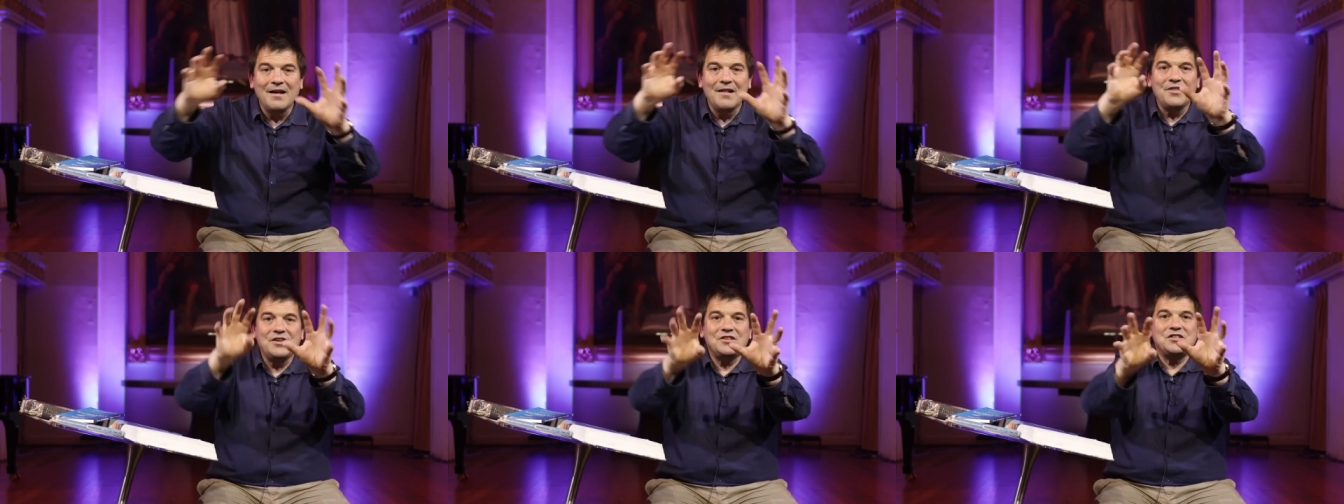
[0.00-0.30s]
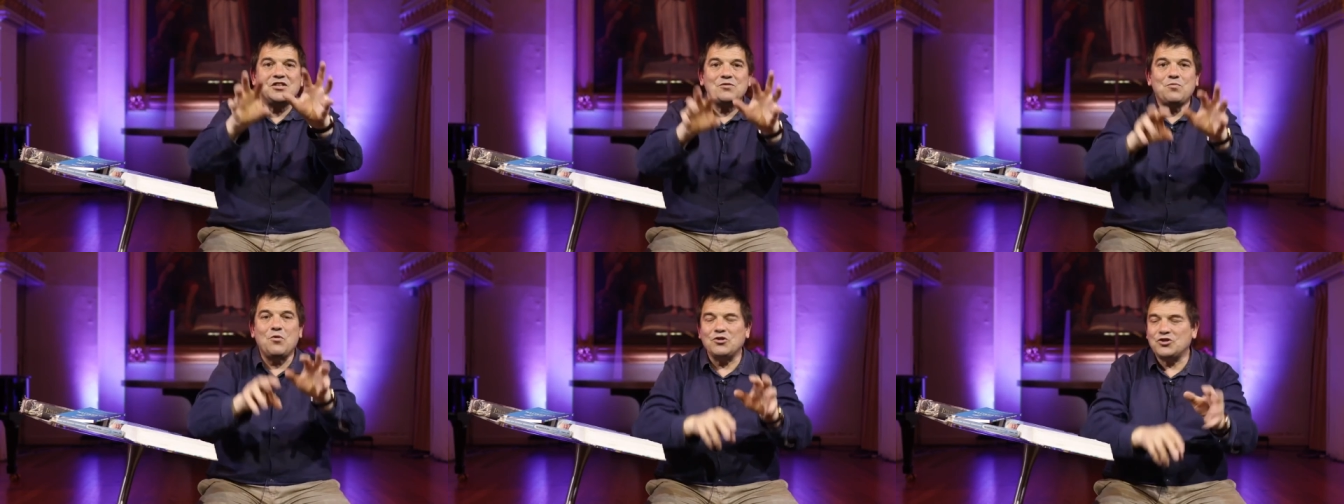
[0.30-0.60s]
This
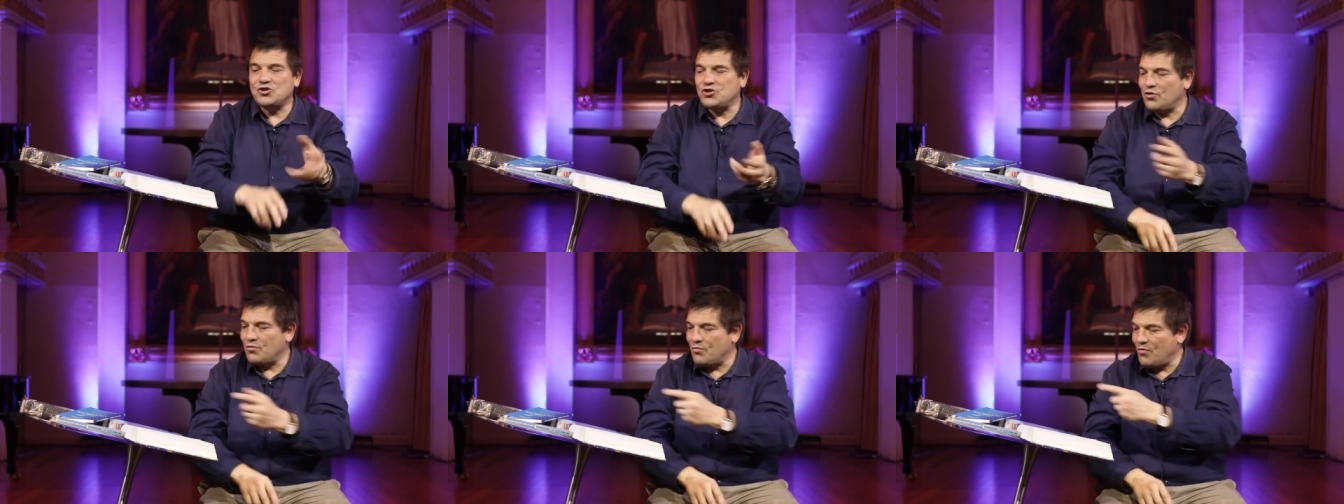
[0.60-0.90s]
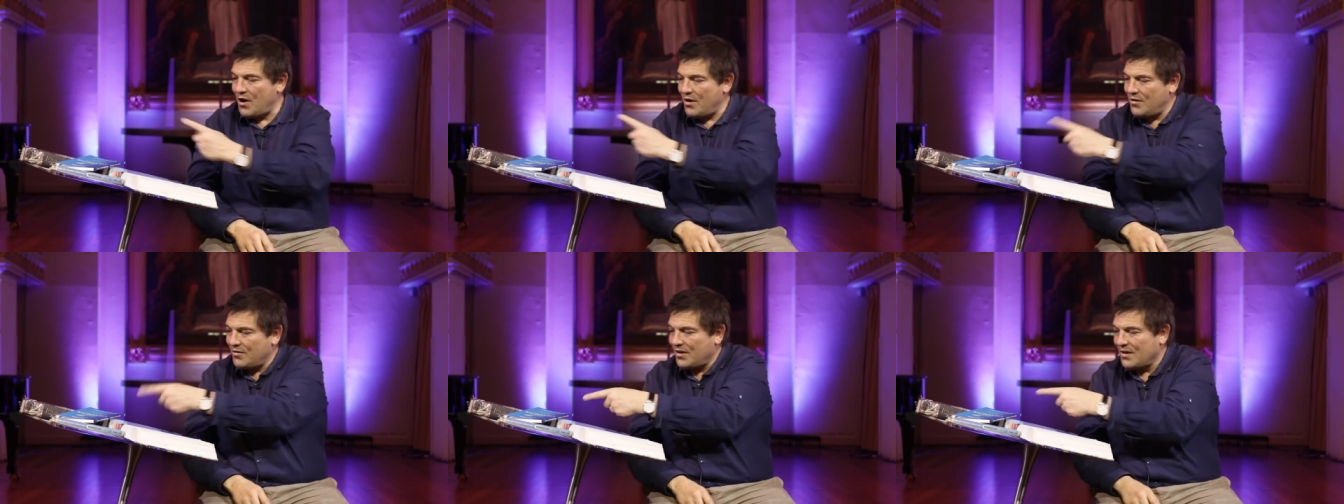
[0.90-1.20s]
is what John
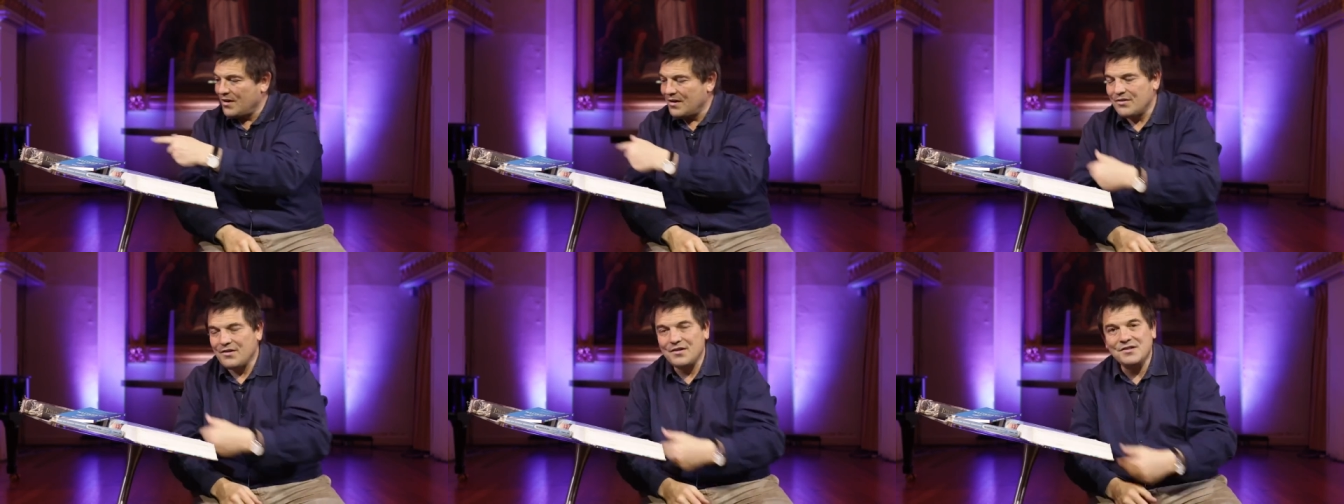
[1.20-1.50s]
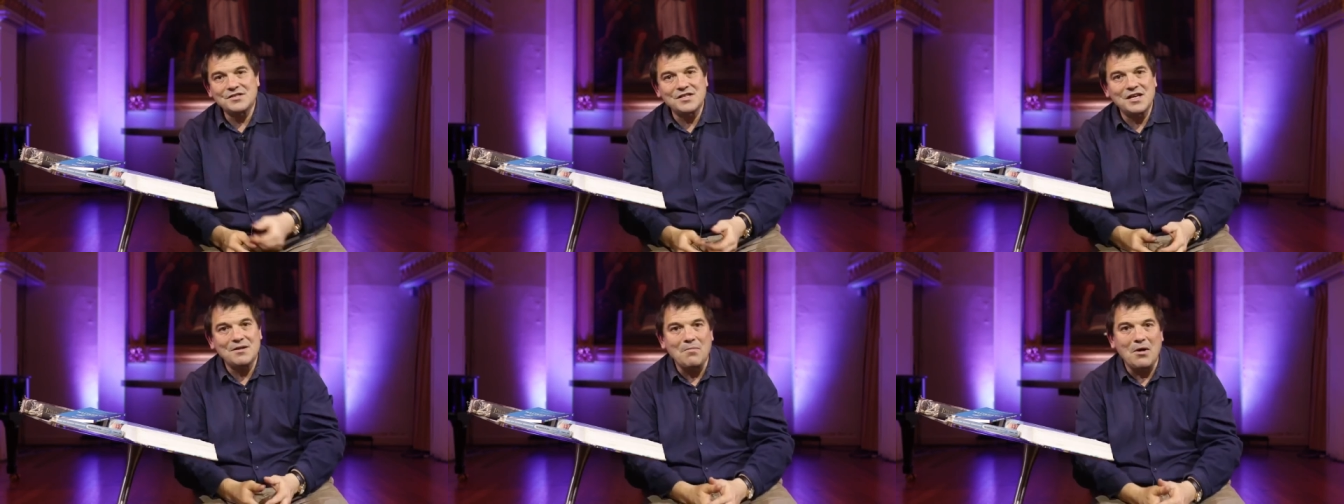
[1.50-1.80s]
wrote
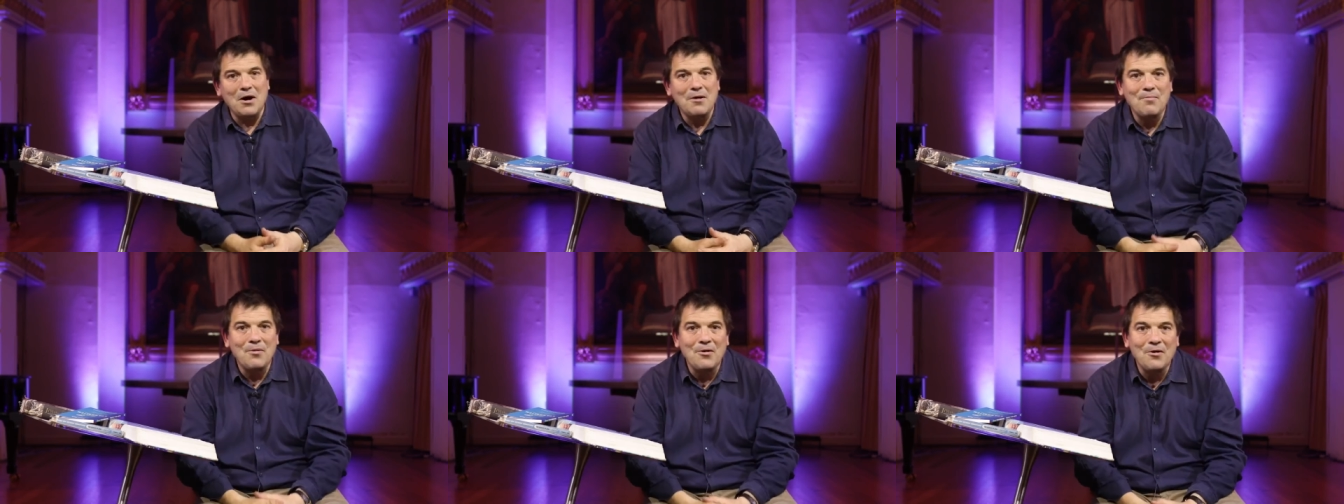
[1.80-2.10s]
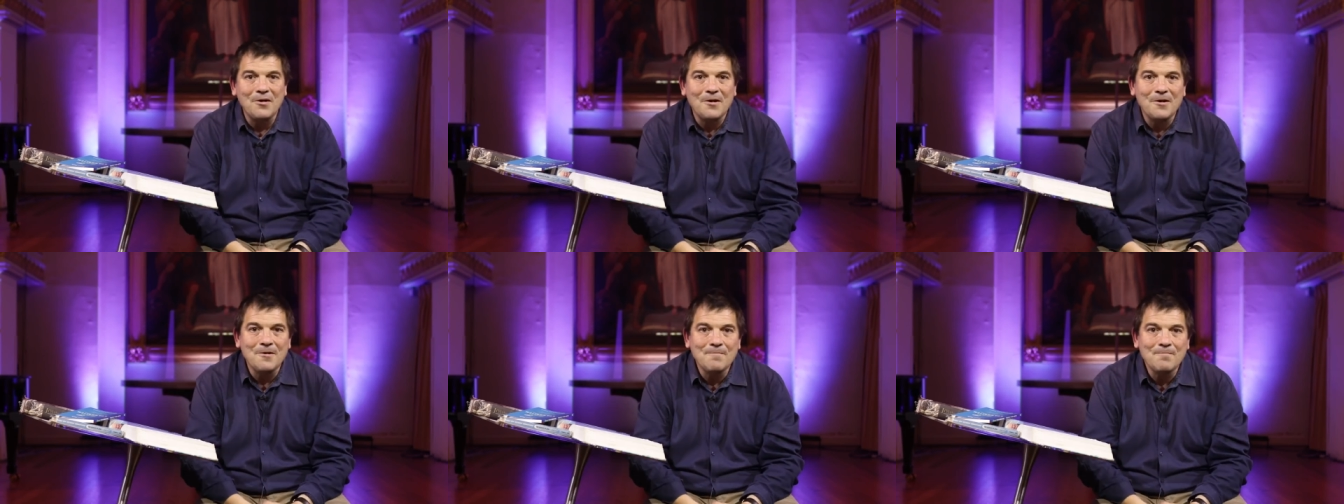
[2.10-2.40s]
that's in my
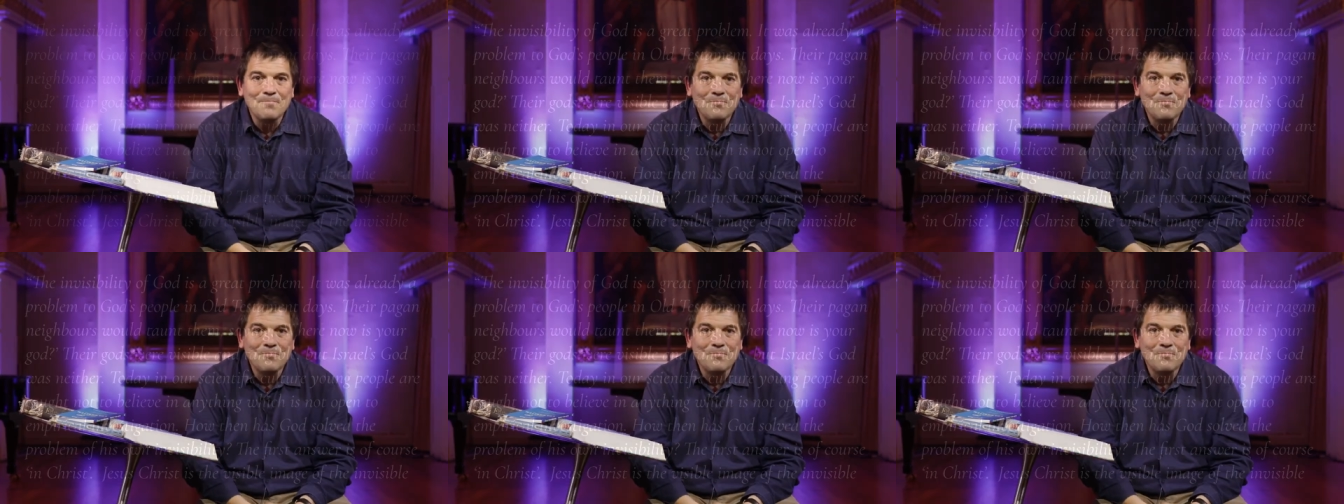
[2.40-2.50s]
book.